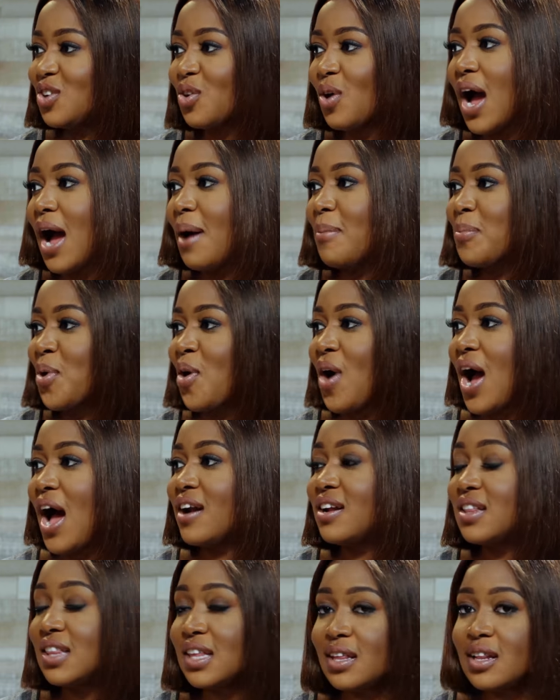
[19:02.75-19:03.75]
you know I'm not
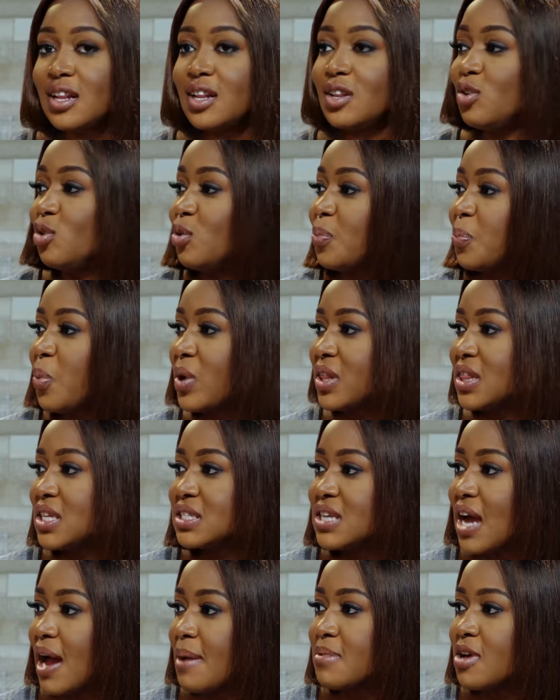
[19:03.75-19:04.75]
out of the loop when
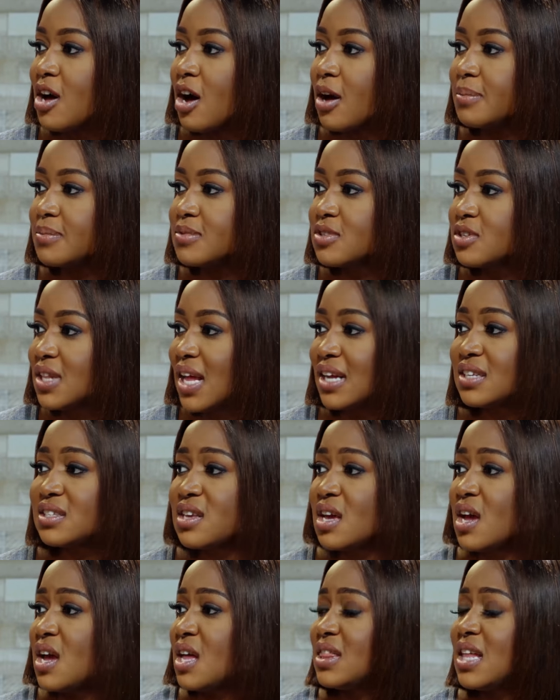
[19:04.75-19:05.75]
the mm-hmm. time comes.
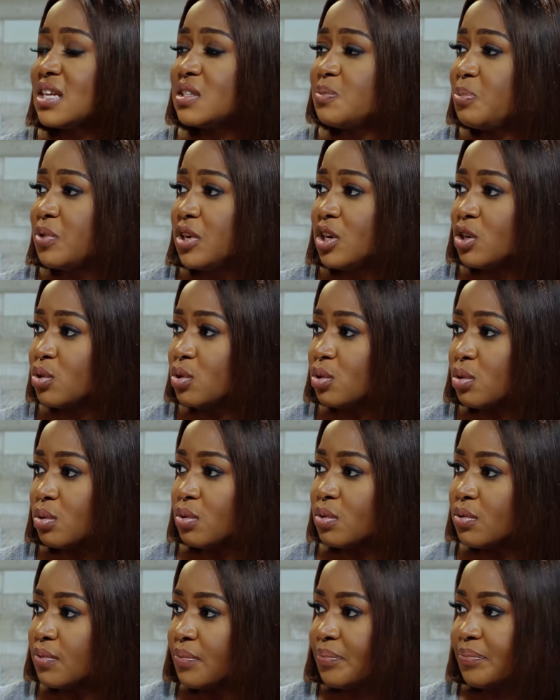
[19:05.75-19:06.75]
That's that's pretty cool.